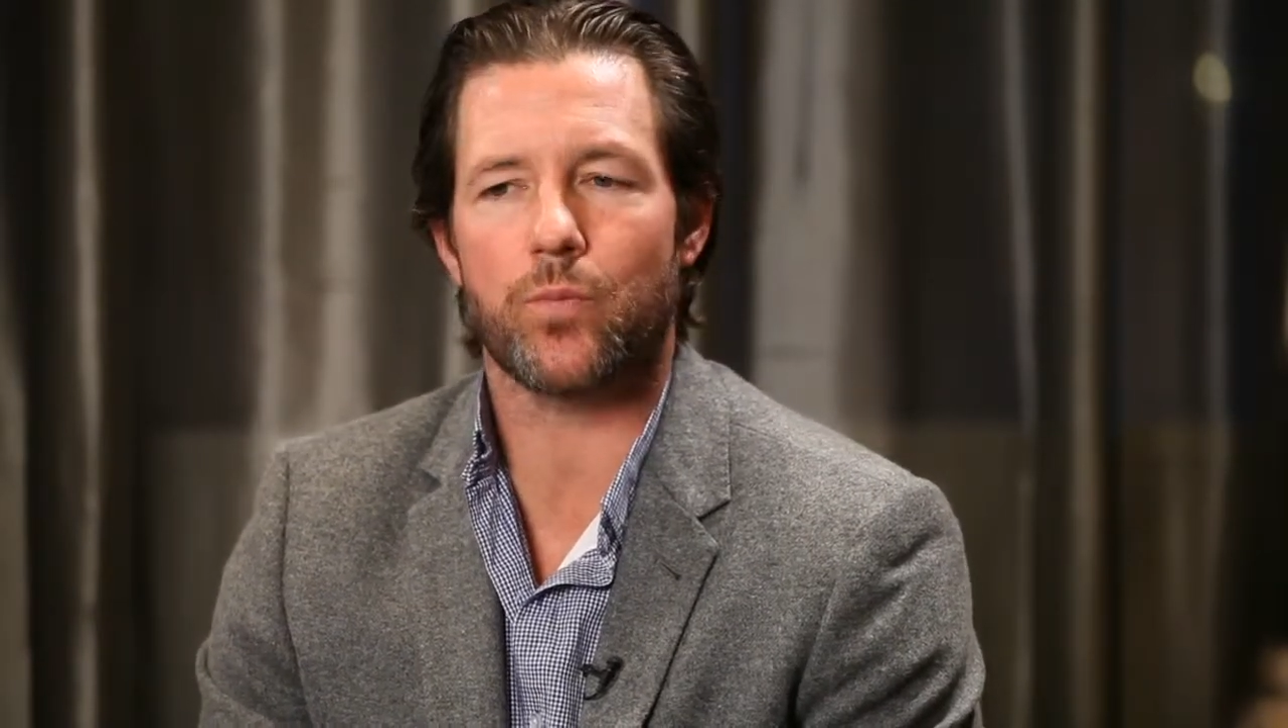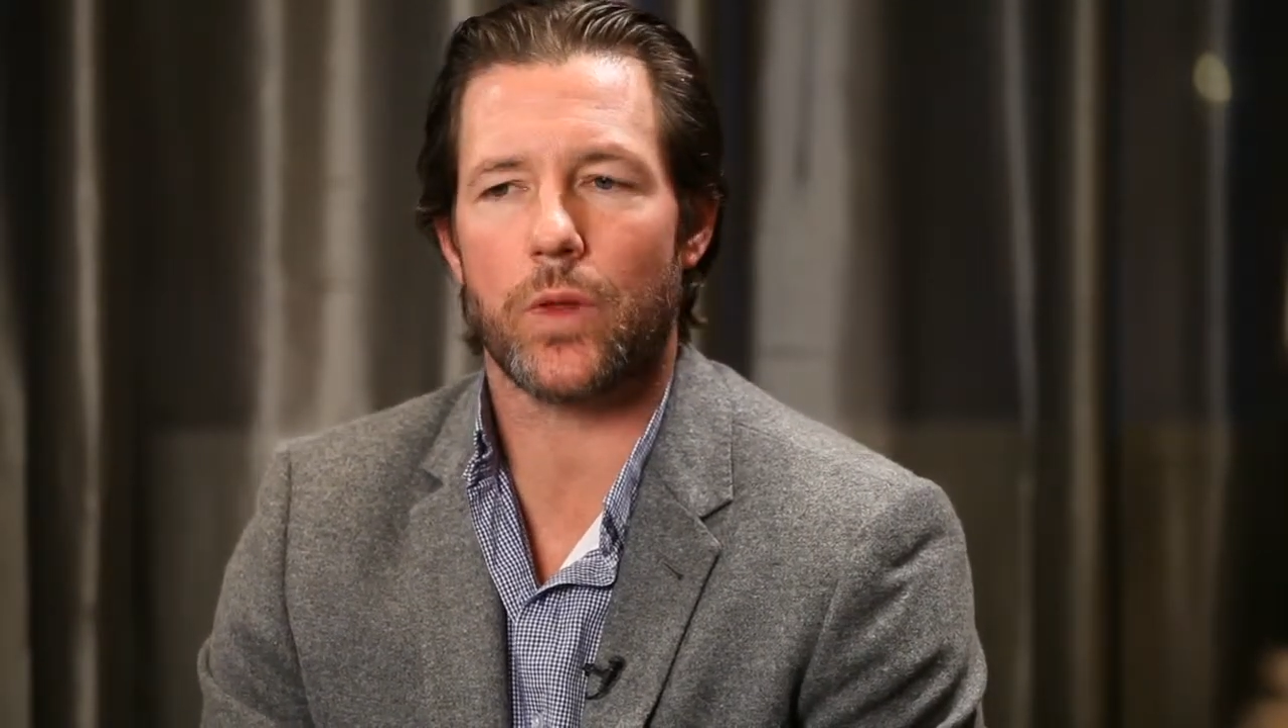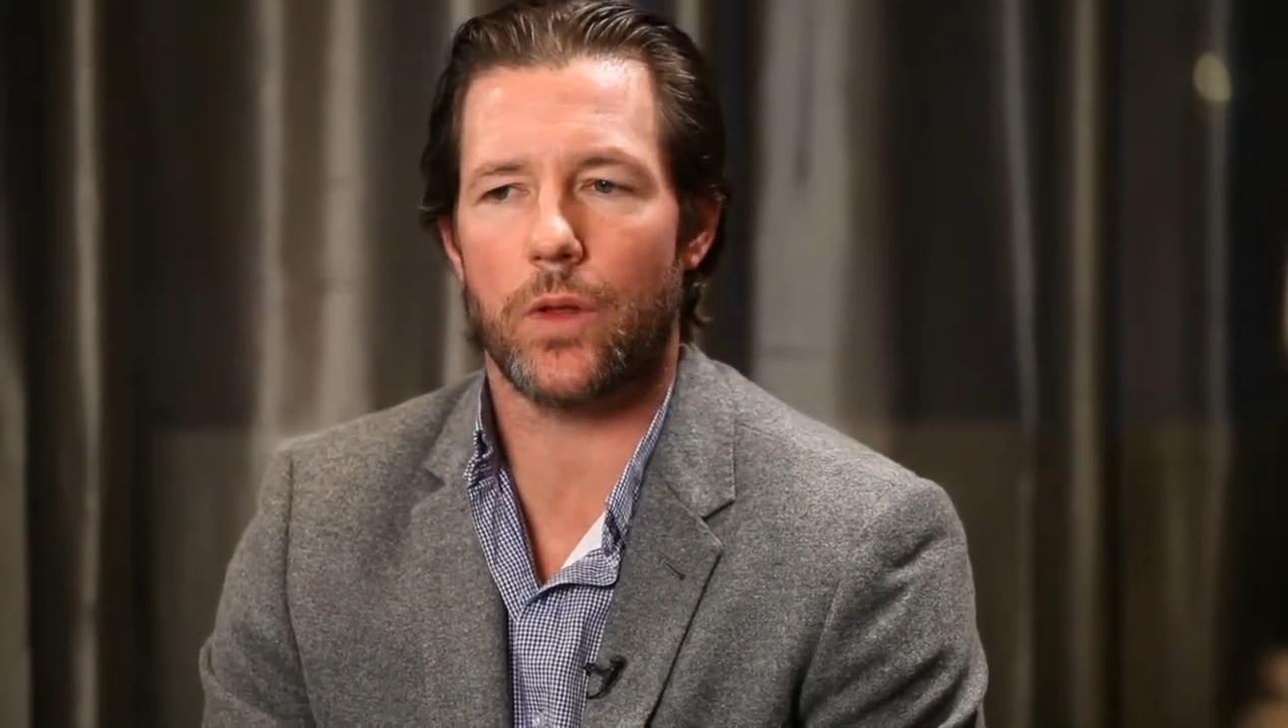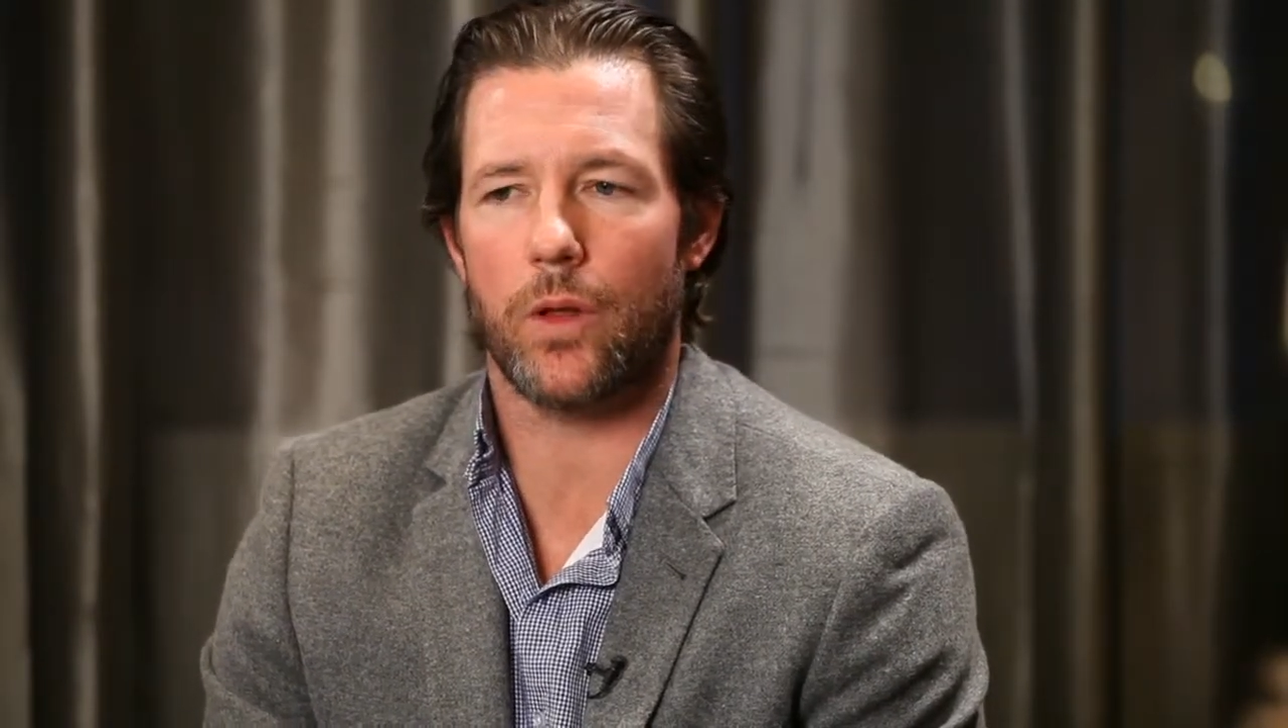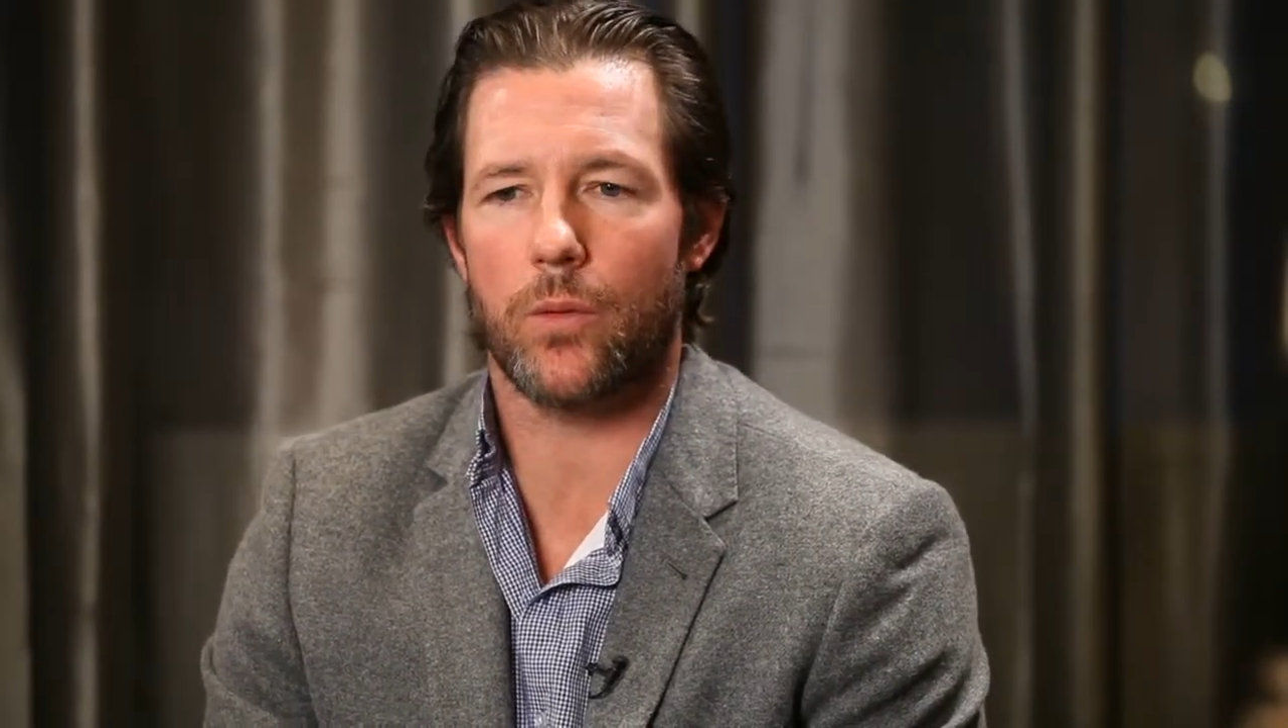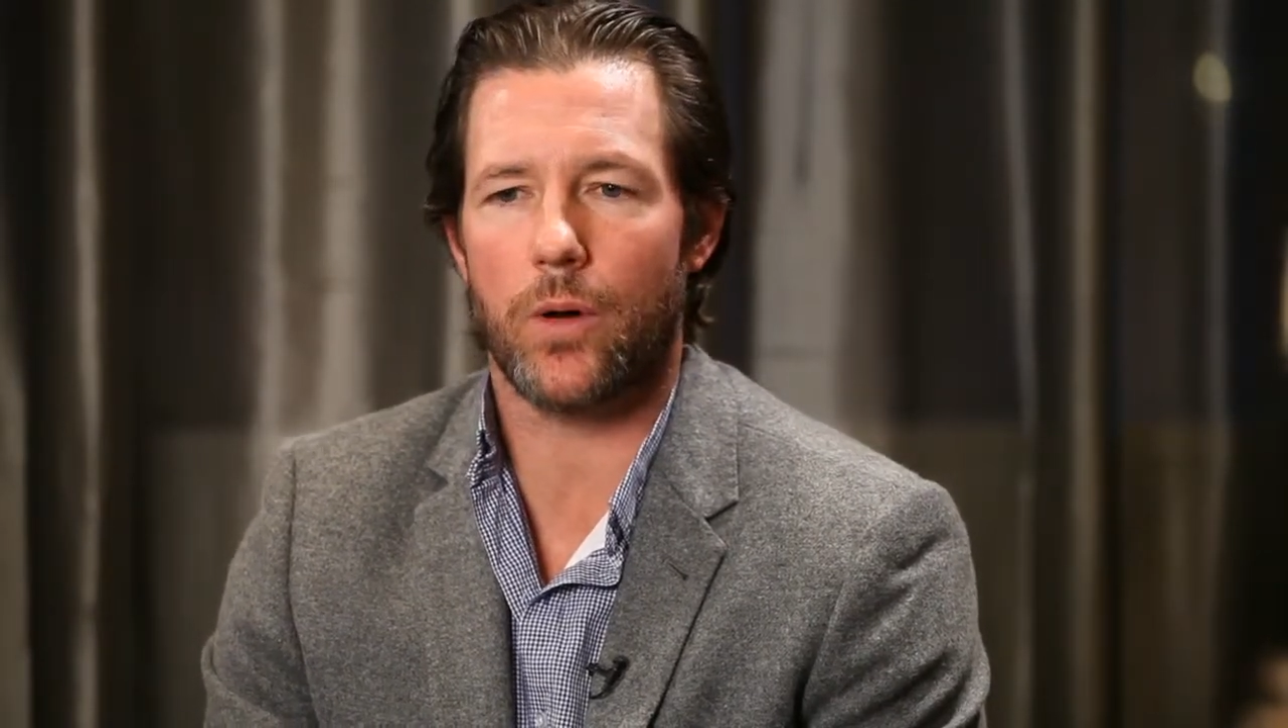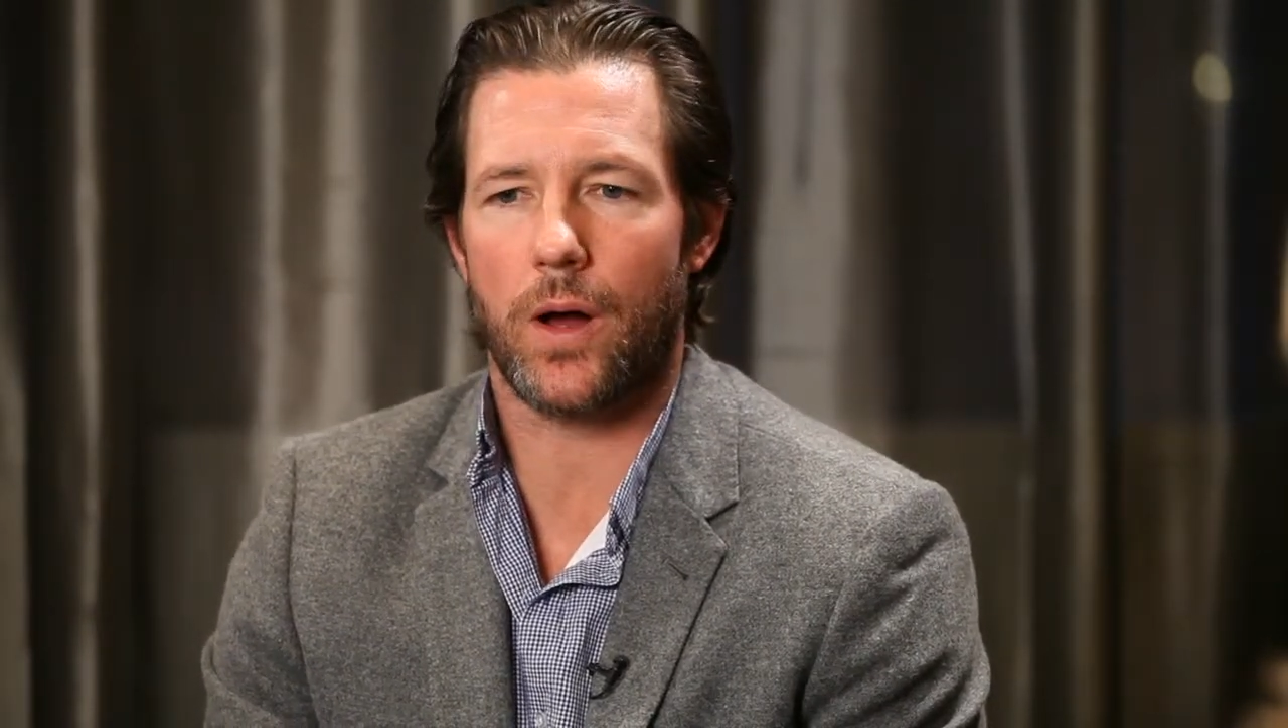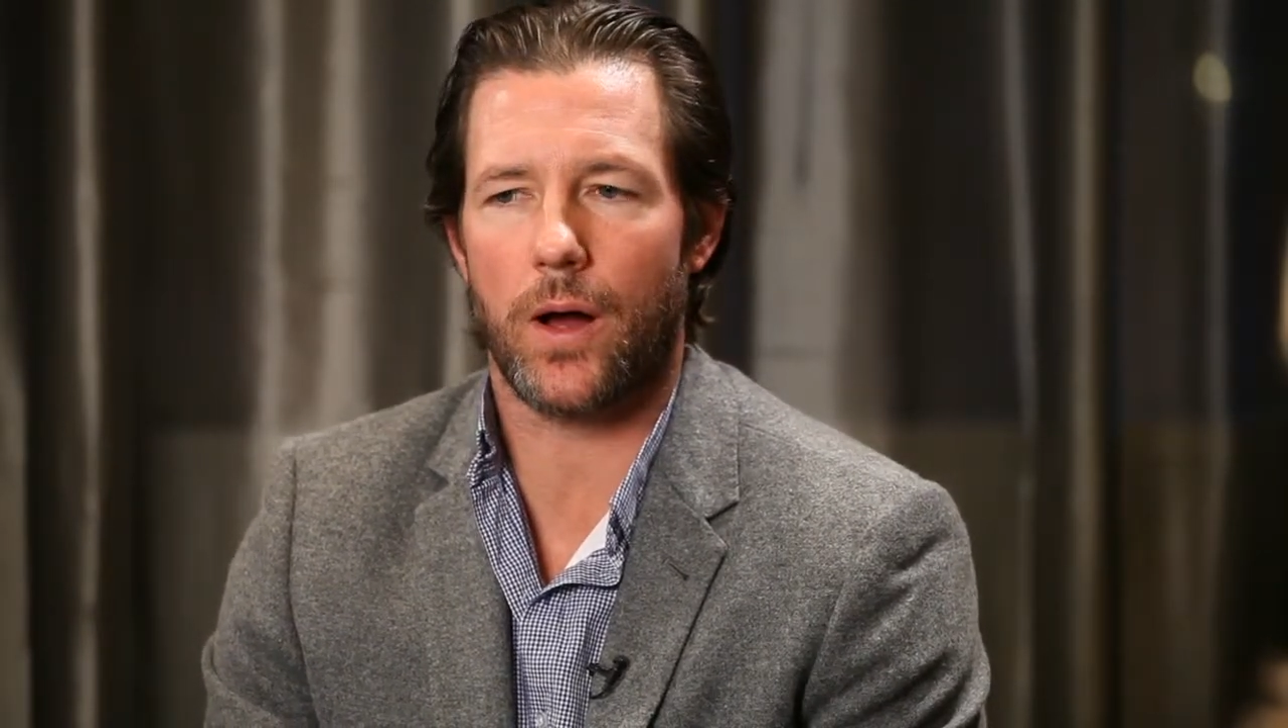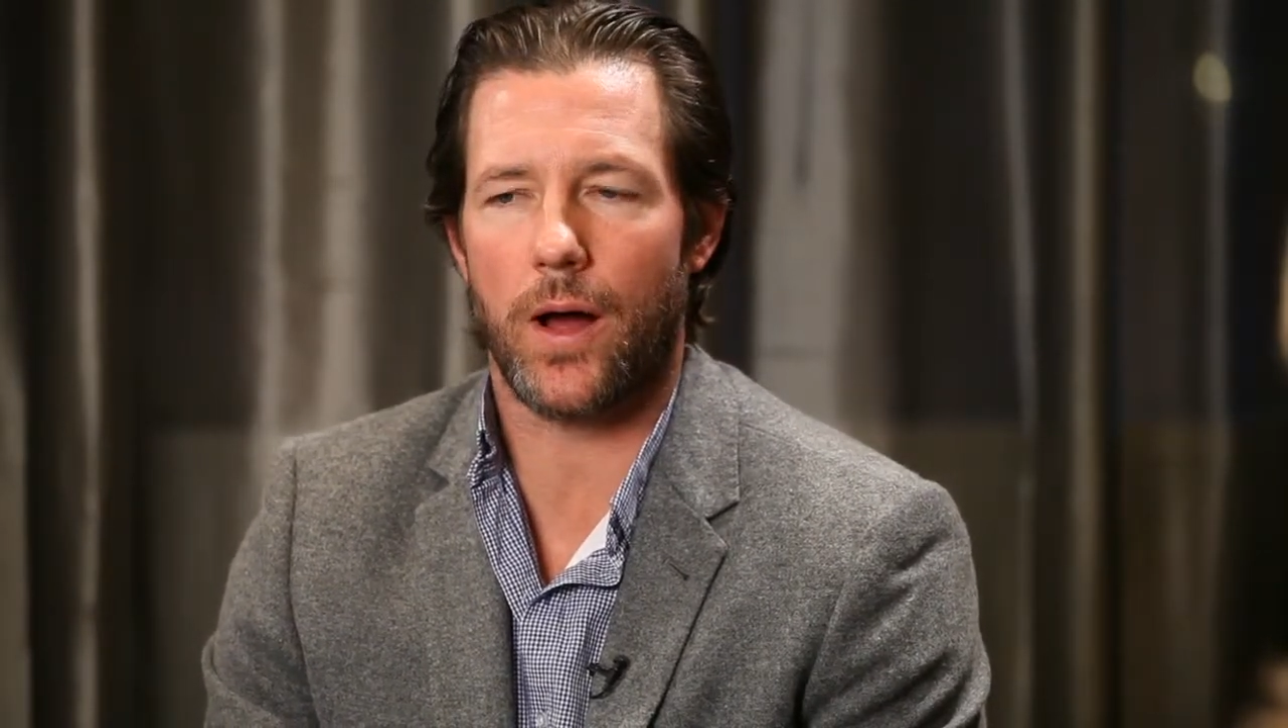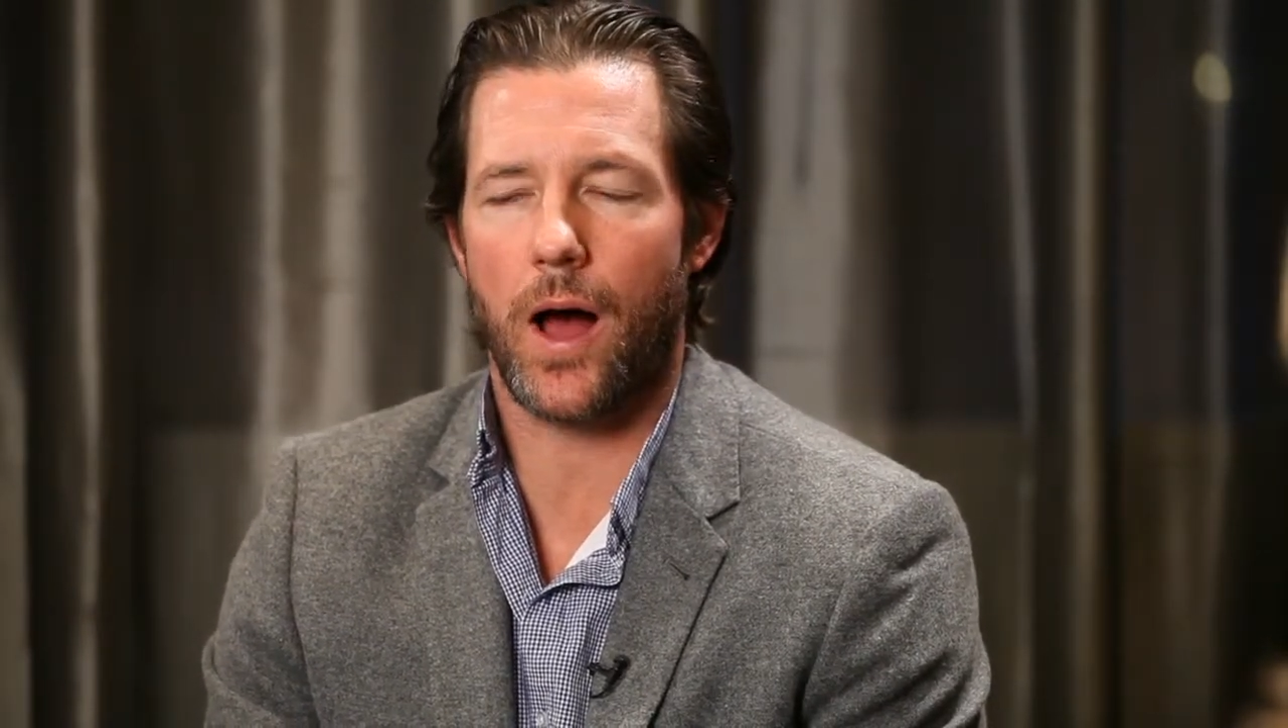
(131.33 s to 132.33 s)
you know, uh,